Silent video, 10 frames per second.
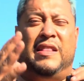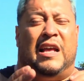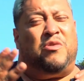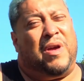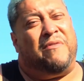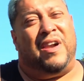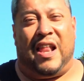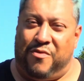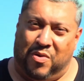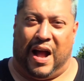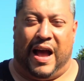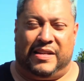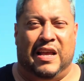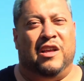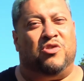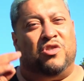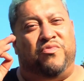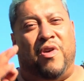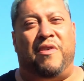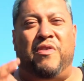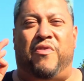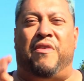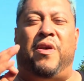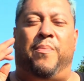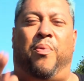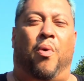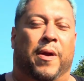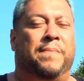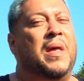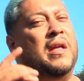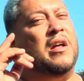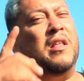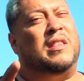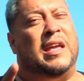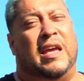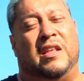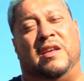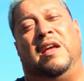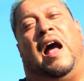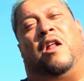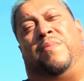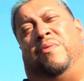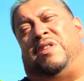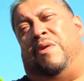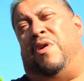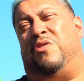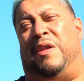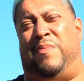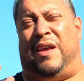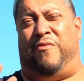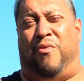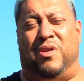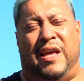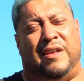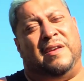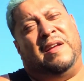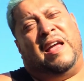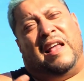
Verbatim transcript: That's what we have a level, guys. So it's very, very important. The other thing is, I know people say, well, you got to make it four days.